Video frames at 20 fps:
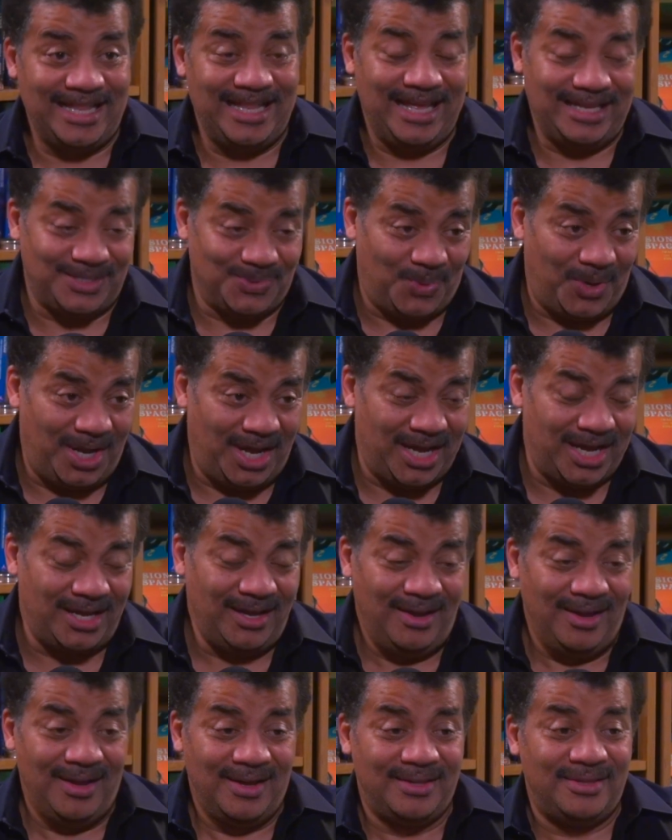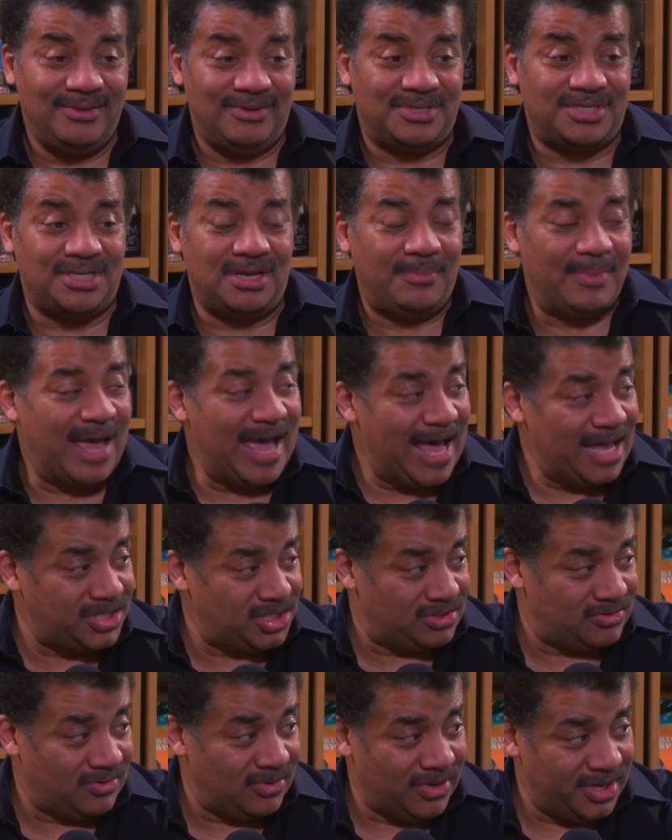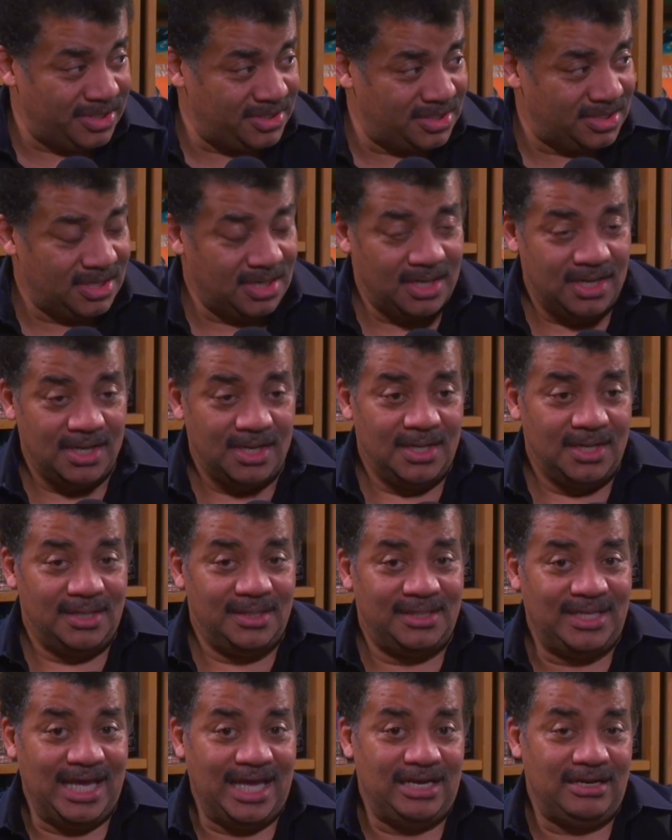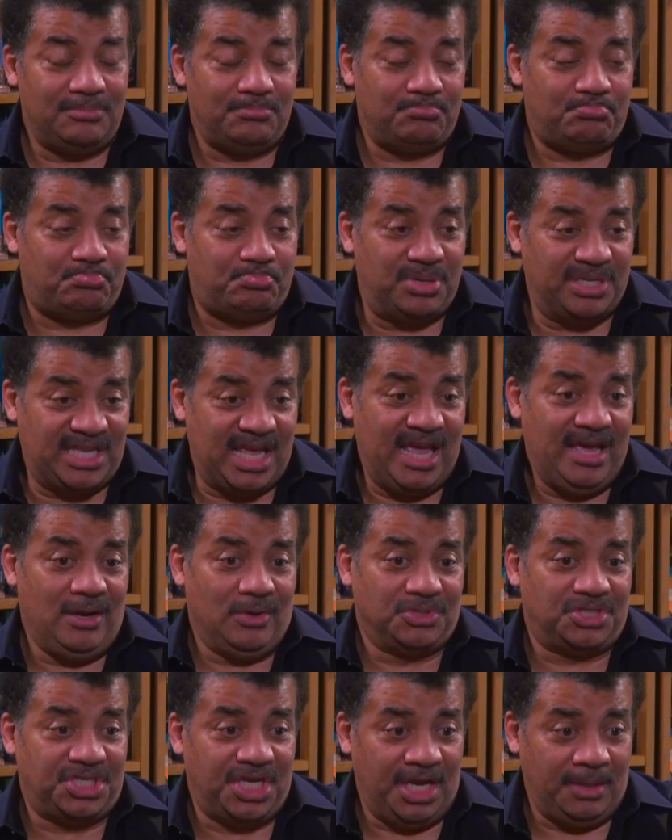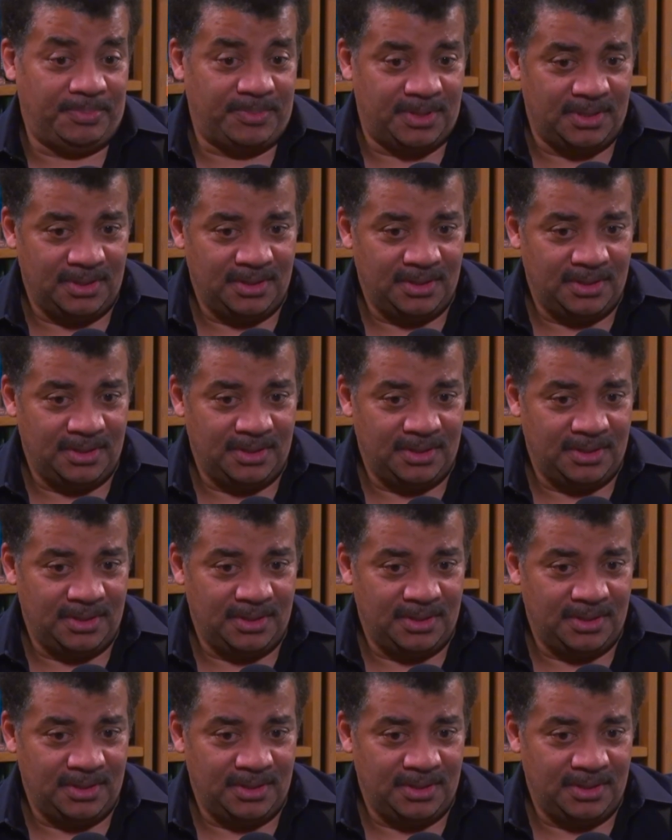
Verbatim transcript: And that's why there's some asteroids that are potato shaped.